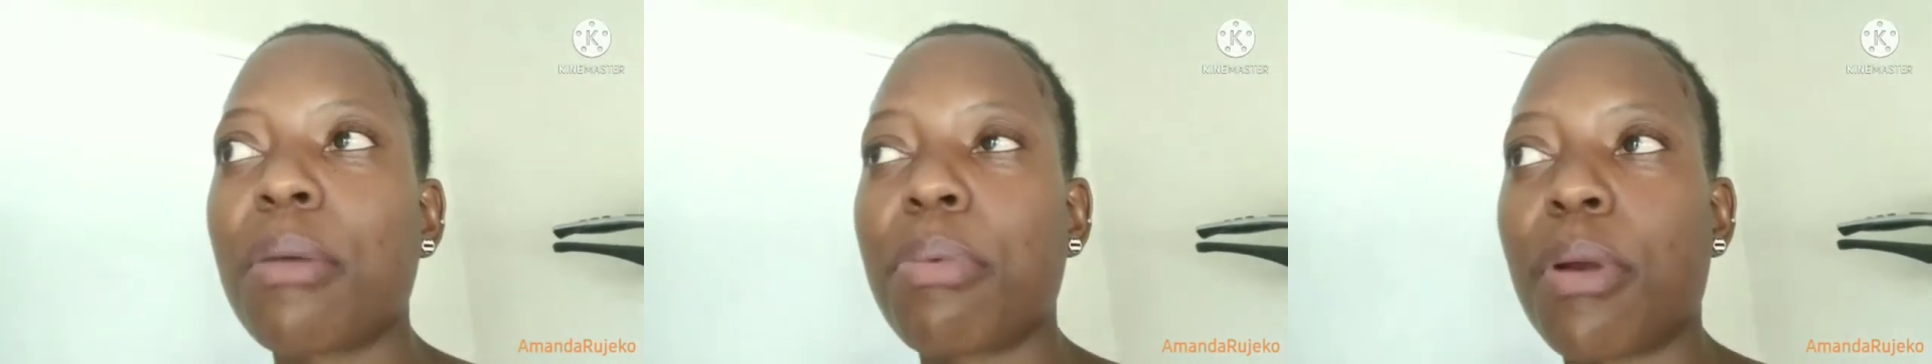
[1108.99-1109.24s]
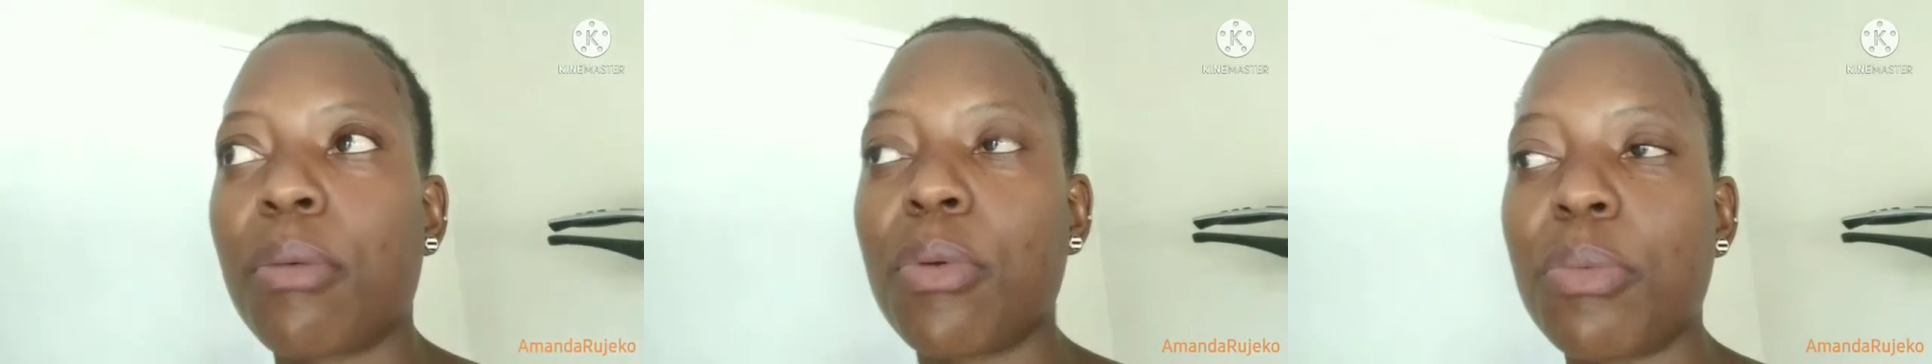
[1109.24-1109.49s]

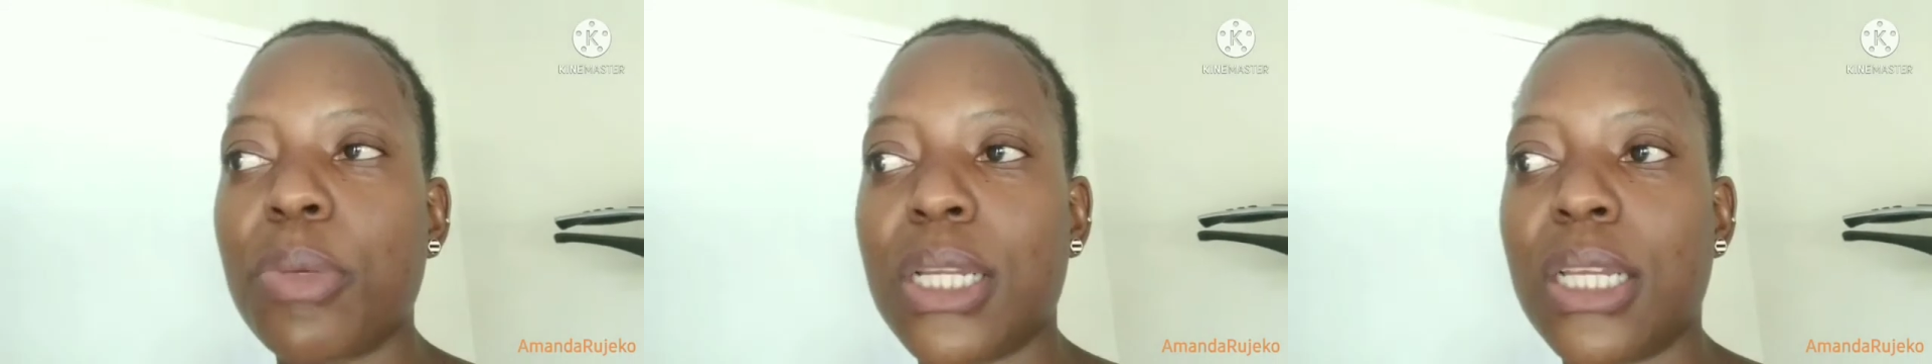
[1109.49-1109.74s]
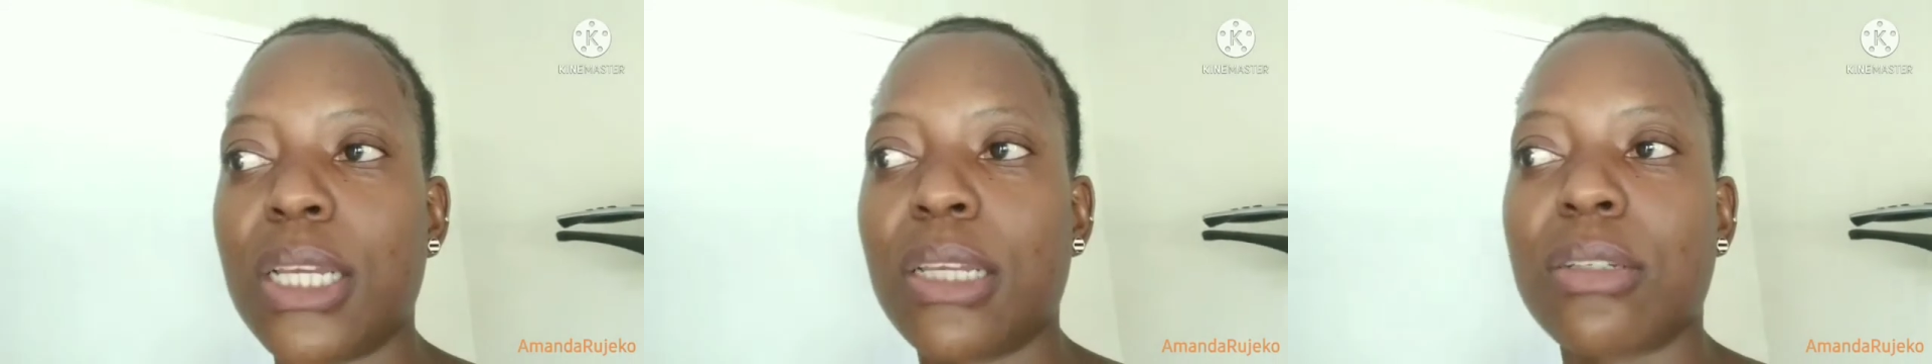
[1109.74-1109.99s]

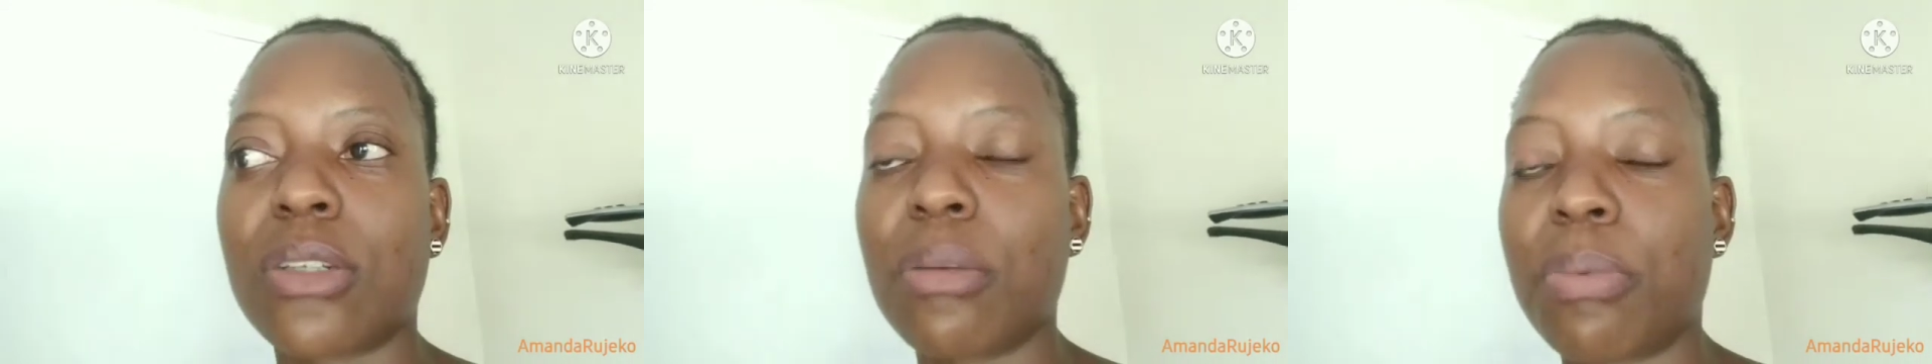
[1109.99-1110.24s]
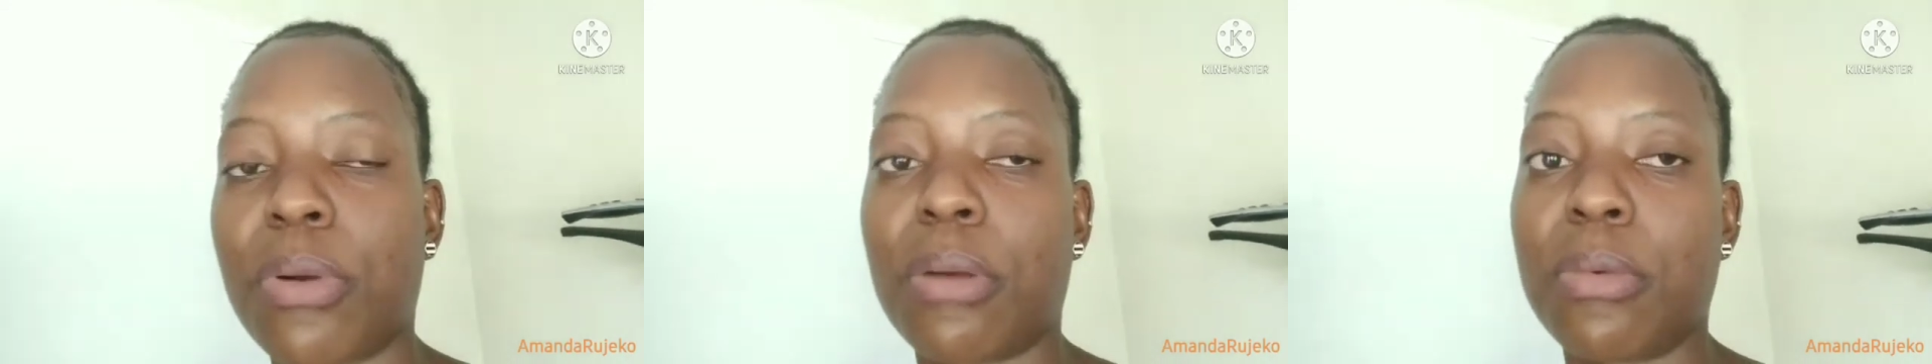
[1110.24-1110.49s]
Probably,
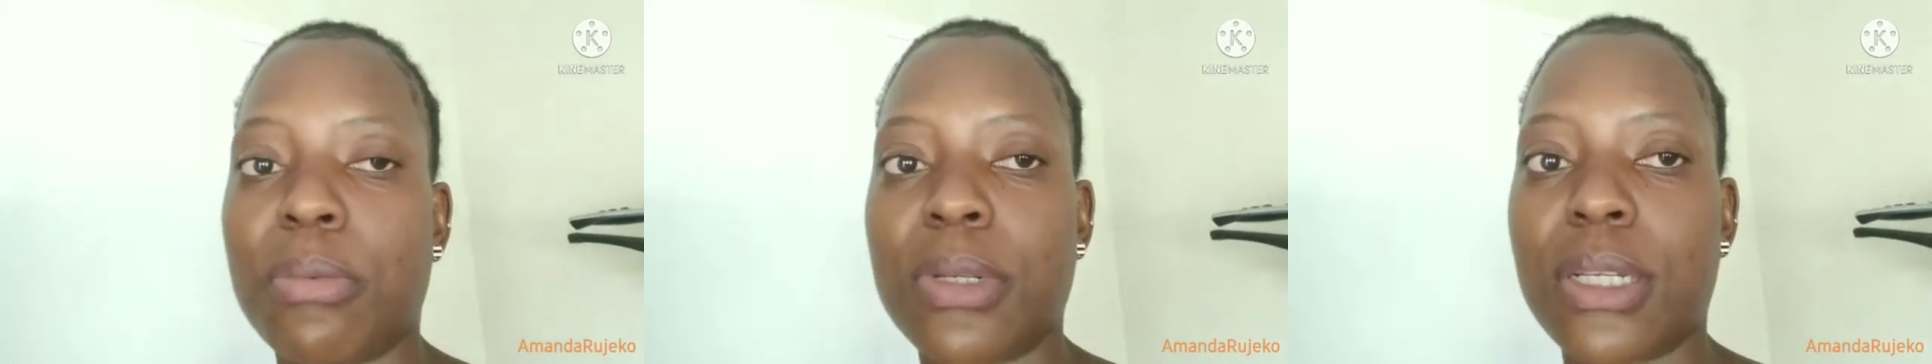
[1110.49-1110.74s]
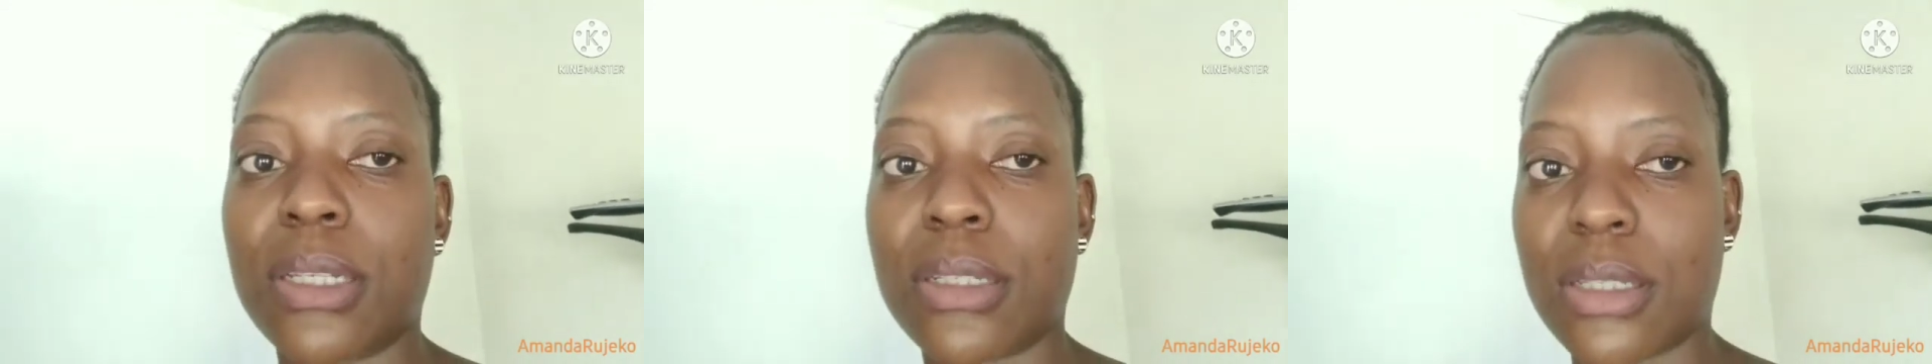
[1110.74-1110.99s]
not
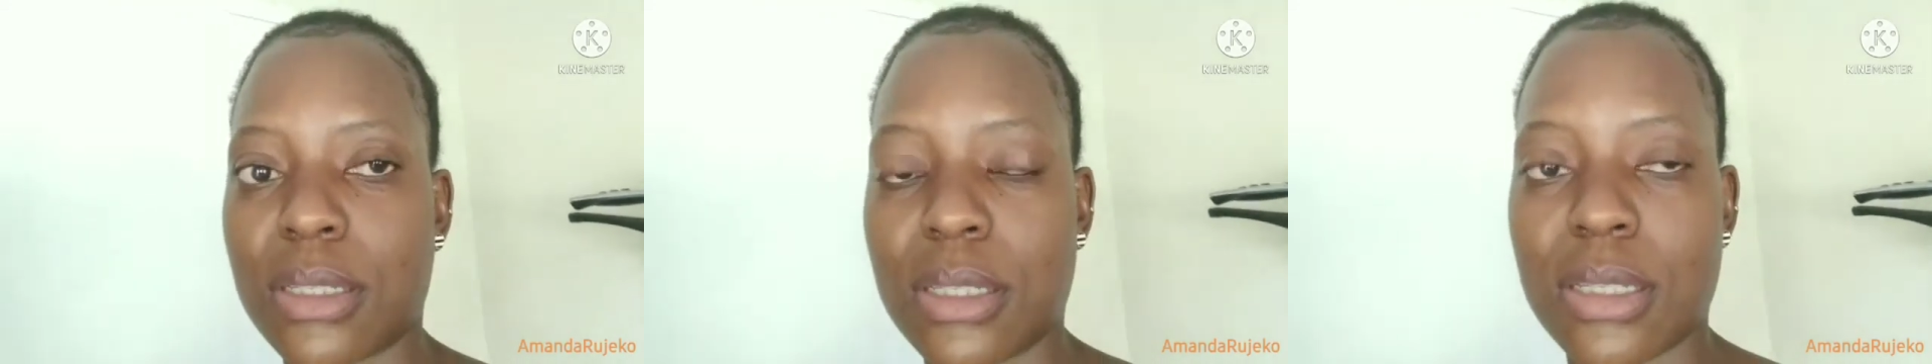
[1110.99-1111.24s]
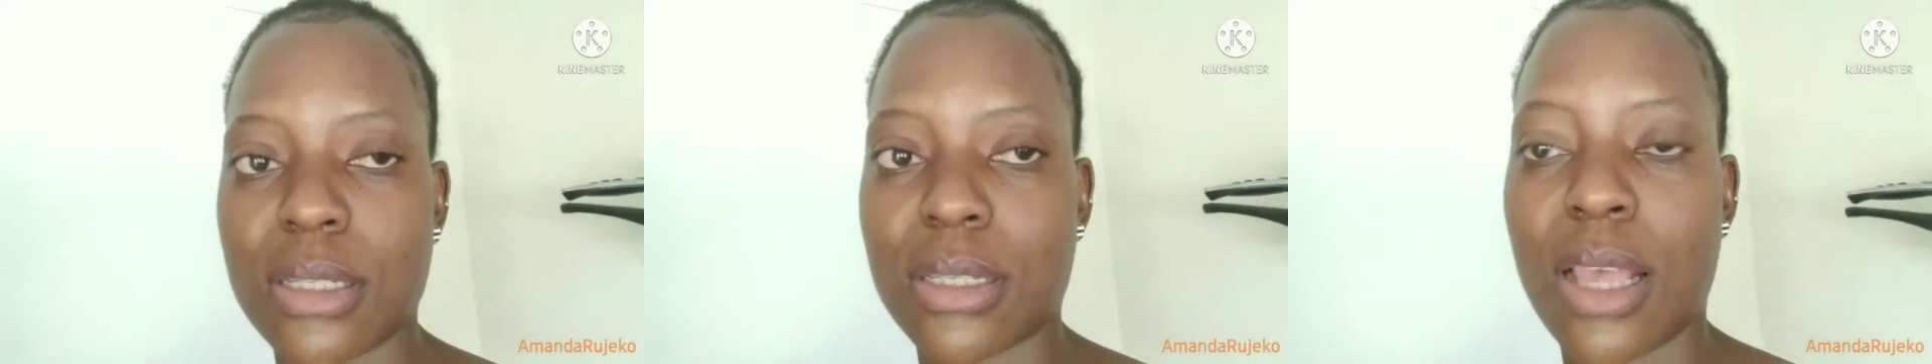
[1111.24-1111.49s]
probably, this
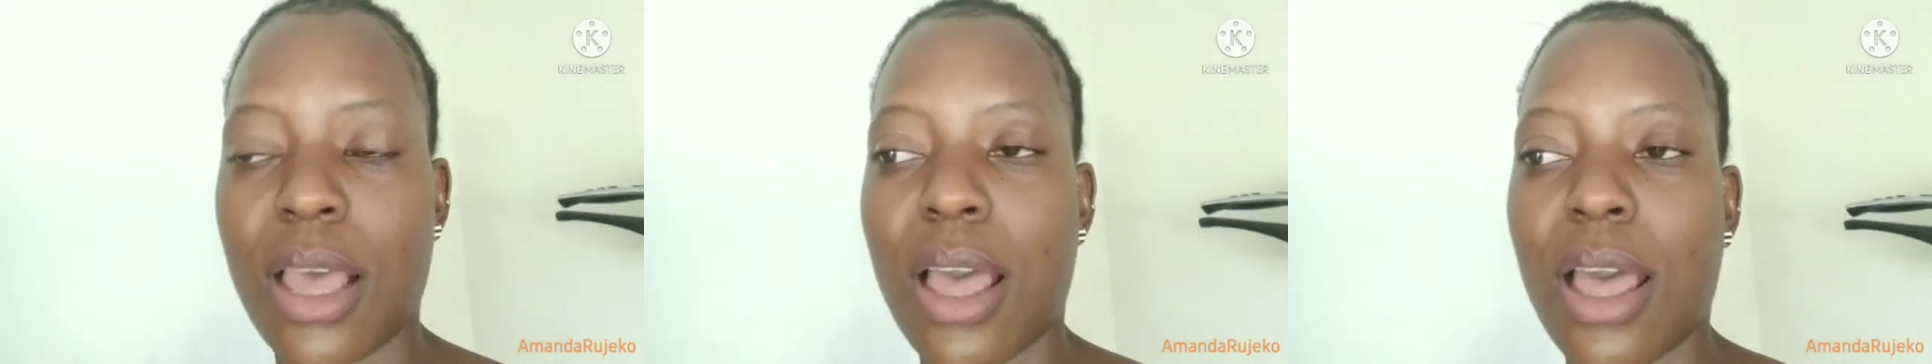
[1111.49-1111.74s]
is